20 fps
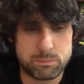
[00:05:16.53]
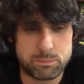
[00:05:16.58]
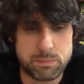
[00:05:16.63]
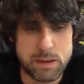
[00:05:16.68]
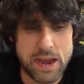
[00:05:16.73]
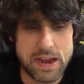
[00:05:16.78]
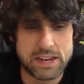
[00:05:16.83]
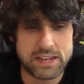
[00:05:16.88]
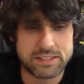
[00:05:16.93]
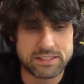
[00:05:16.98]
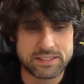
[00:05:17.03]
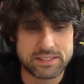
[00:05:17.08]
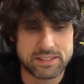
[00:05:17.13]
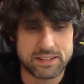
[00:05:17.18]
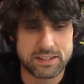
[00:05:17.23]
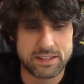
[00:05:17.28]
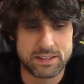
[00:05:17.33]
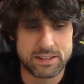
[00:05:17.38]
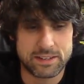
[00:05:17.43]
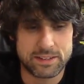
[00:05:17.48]
paints
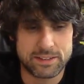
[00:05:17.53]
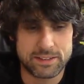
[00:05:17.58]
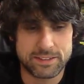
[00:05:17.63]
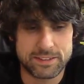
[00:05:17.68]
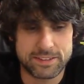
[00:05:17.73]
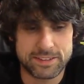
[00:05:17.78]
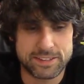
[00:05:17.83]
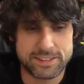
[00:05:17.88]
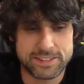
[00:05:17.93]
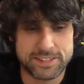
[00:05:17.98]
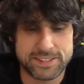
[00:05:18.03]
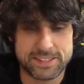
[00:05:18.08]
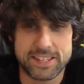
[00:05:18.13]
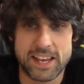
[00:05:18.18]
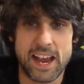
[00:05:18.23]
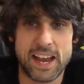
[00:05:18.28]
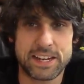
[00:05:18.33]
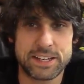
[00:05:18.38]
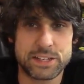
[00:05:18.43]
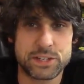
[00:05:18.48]
uh, the
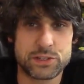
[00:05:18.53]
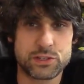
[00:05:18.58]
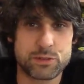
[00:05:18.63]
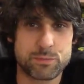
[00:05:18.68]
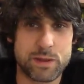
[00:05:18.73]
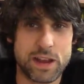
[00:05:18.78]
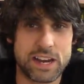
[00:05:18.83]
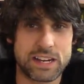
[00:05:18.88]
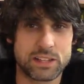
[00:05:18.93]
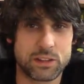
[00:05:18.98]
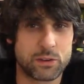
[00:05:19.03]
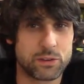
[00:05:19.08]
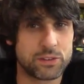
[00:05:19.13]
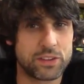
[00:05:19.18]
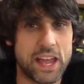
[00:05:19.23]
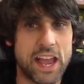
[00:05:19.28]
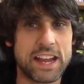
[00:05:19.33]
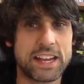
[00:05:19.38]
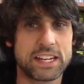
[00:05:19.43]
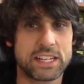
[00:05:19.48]
society in Japan a little
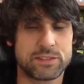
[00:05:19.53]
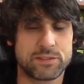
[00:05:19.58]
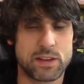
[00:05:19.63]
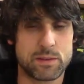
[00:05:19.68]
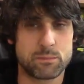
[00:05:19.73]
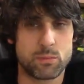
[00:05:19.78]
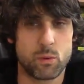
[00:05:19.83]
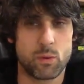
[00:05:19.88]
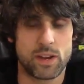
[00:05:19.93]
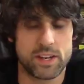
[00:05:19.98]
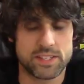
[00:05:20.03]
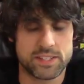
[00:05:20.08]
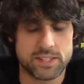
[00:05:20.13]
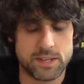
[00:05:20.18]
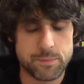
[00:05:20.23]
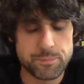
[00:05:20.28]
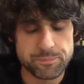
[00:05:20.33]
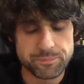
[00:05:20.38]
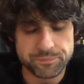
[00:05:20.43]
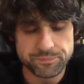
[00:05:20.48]
negative at points